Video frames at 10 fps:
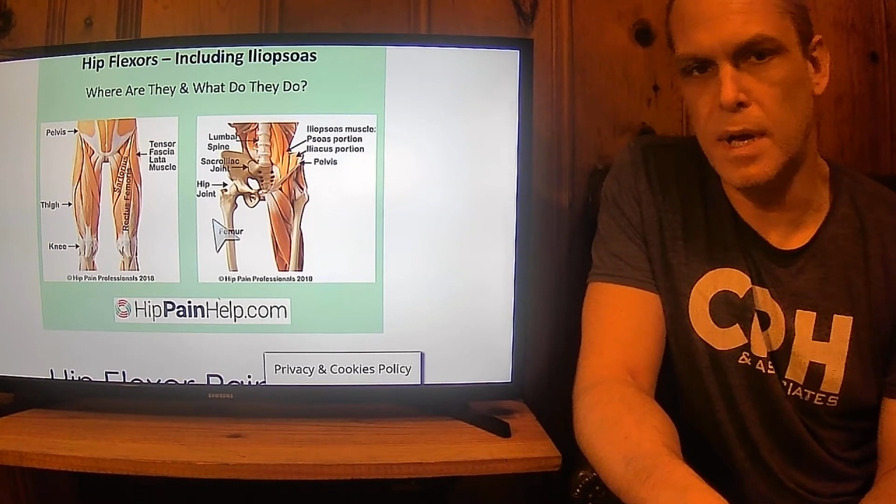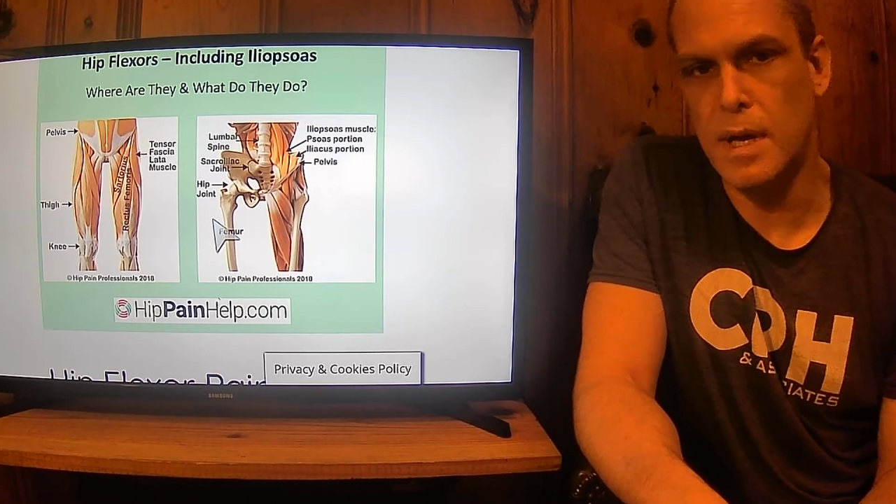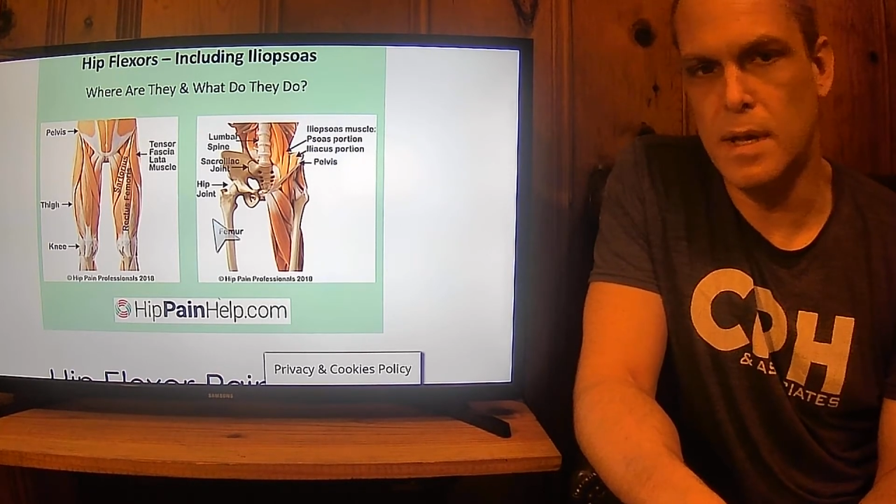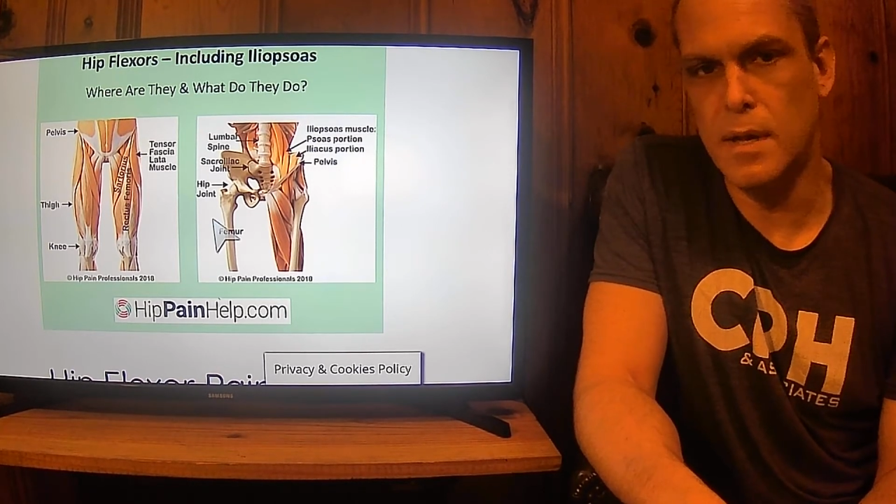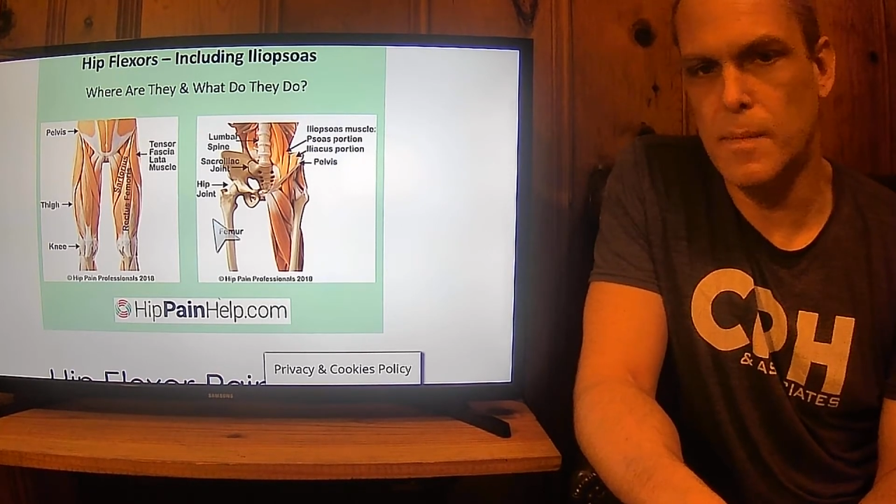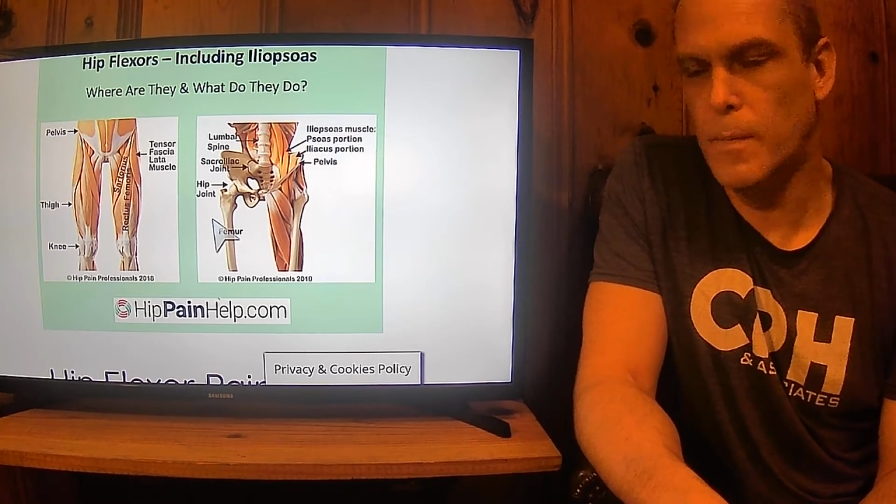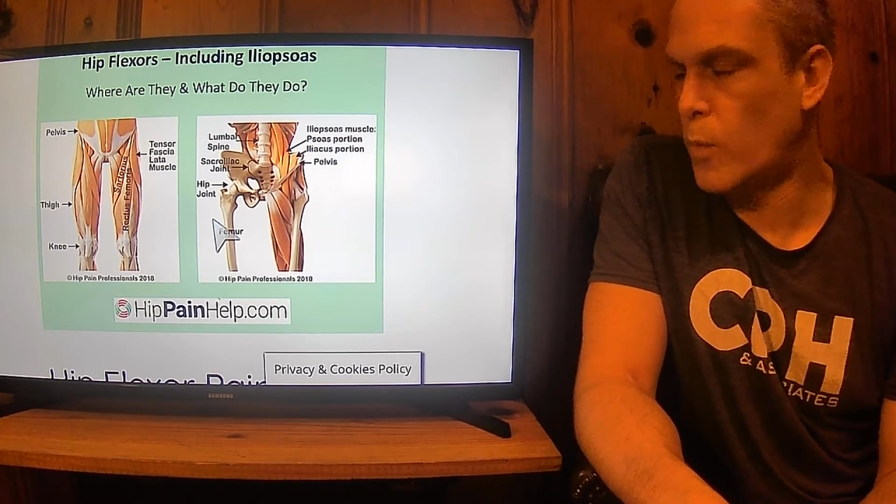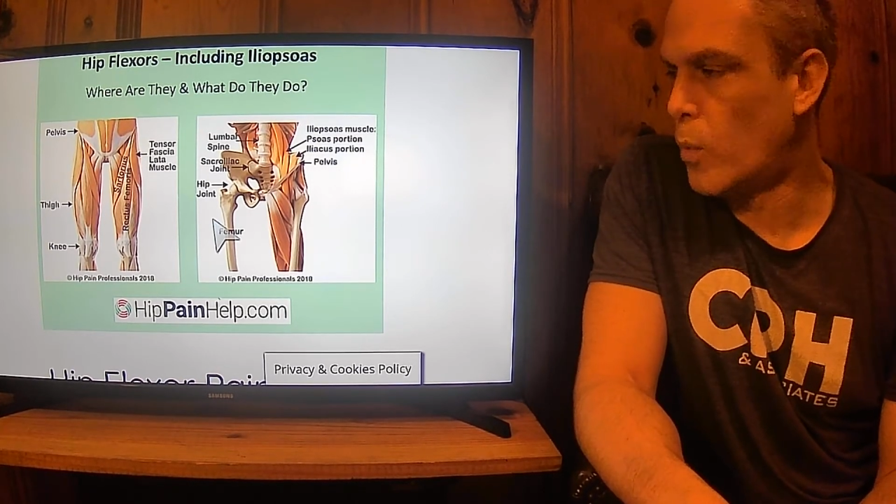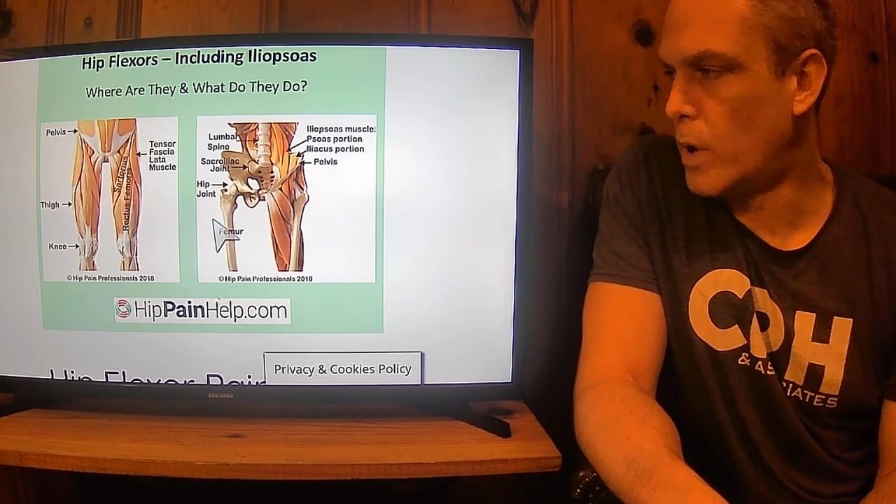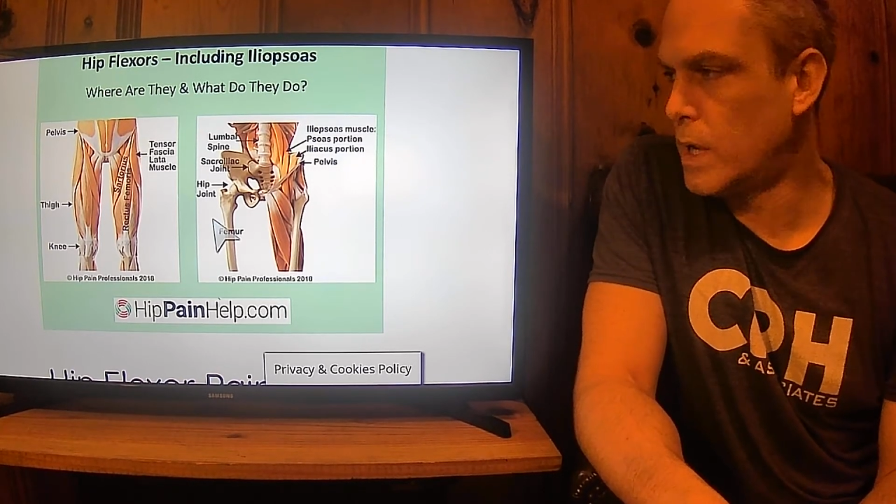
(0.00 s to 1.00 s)
And
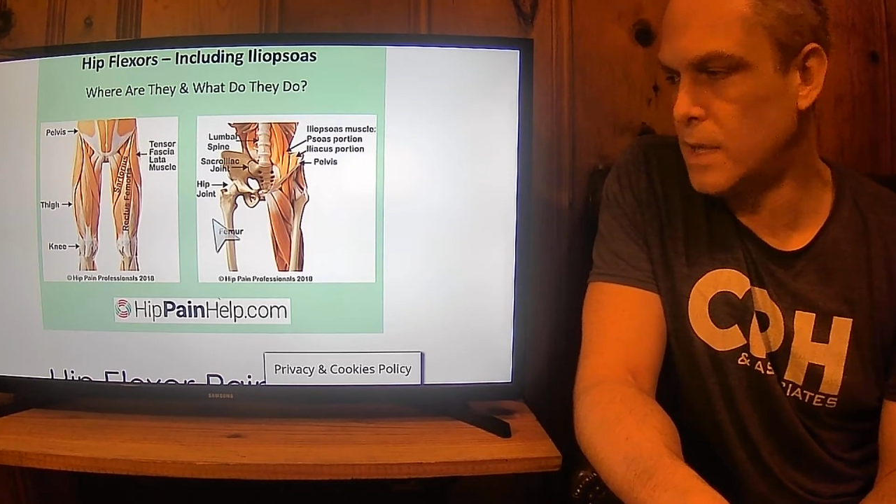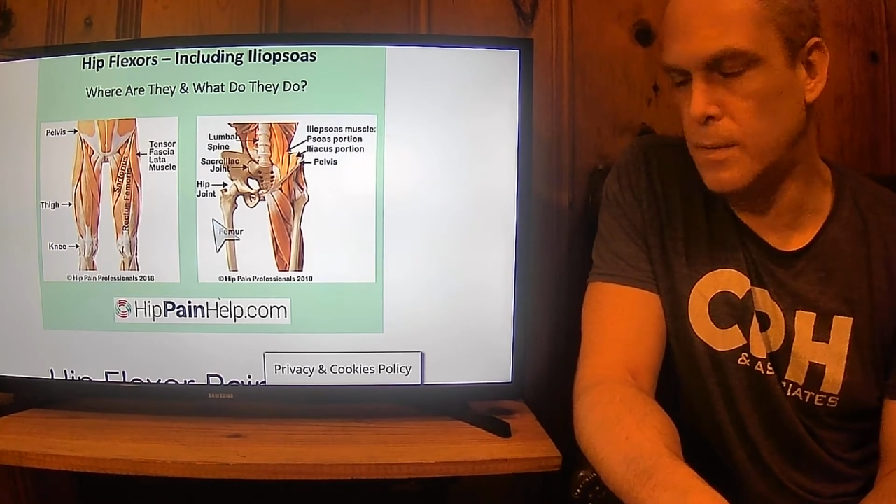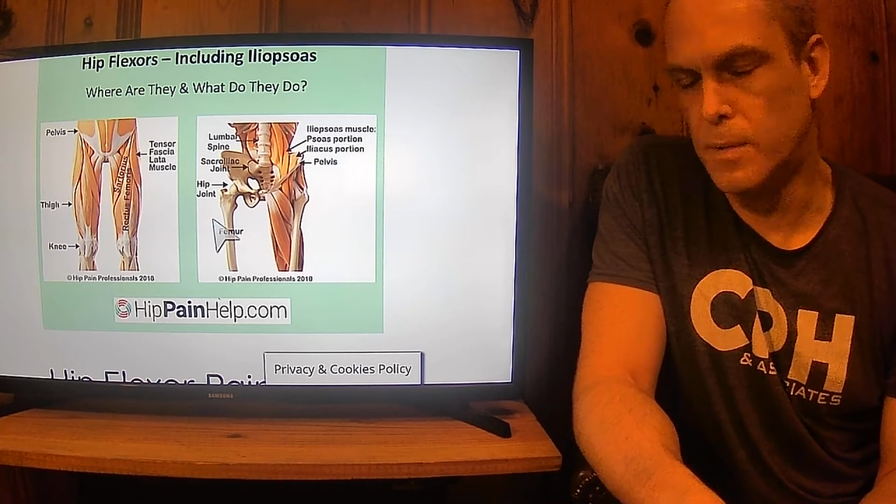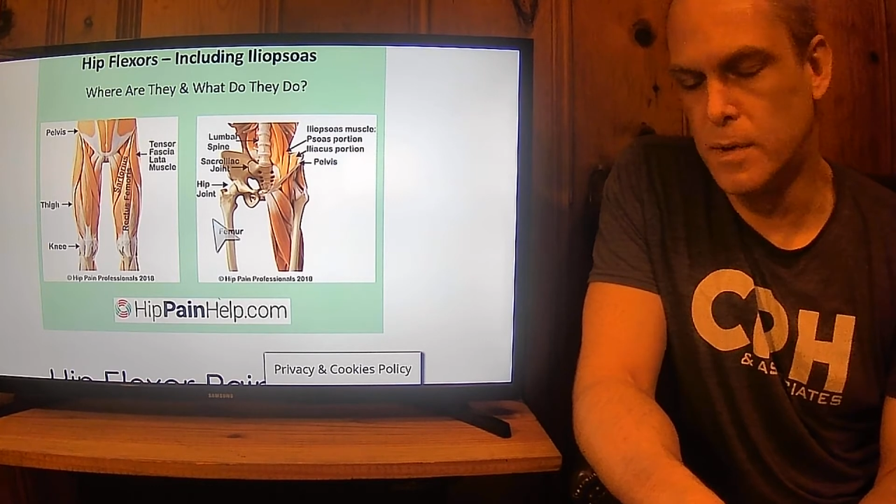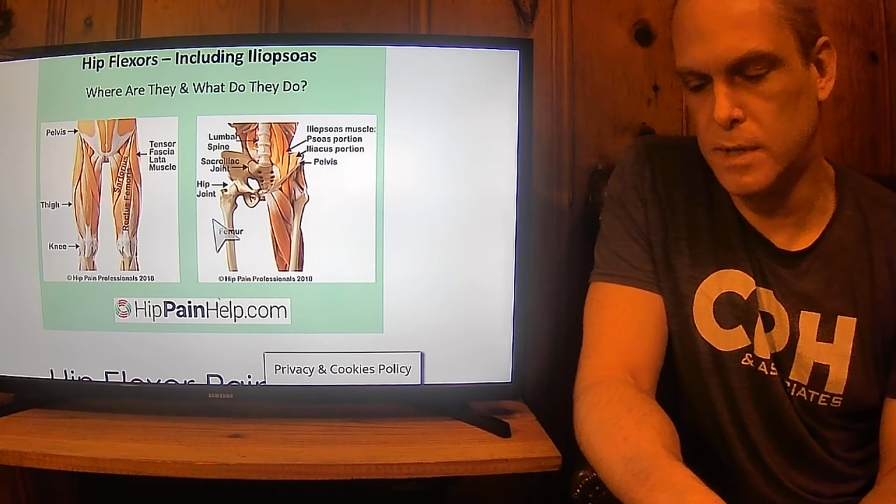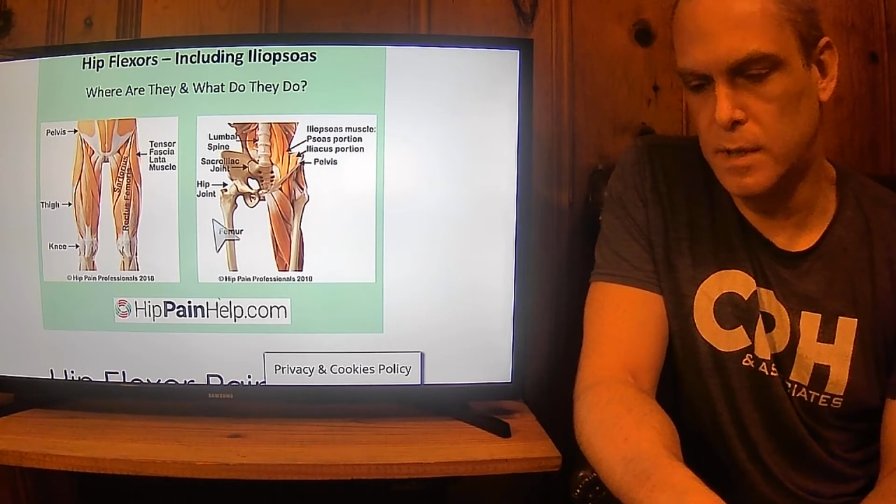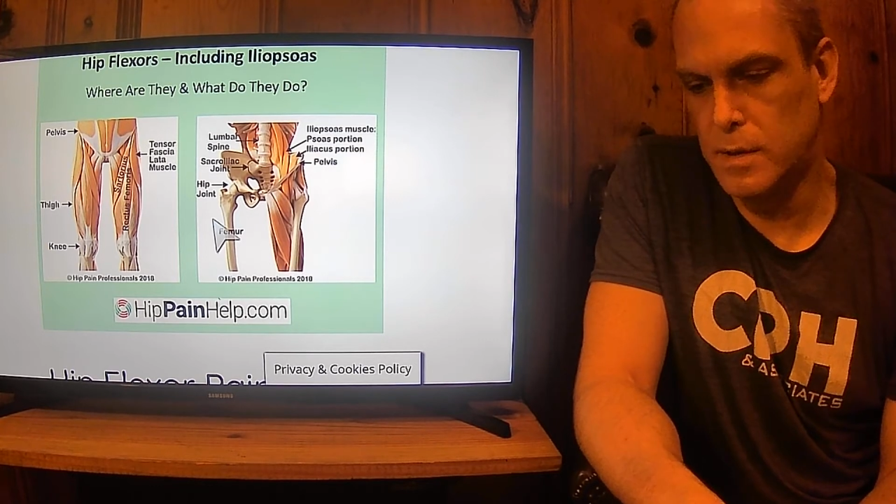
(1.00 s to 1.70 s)
what I did was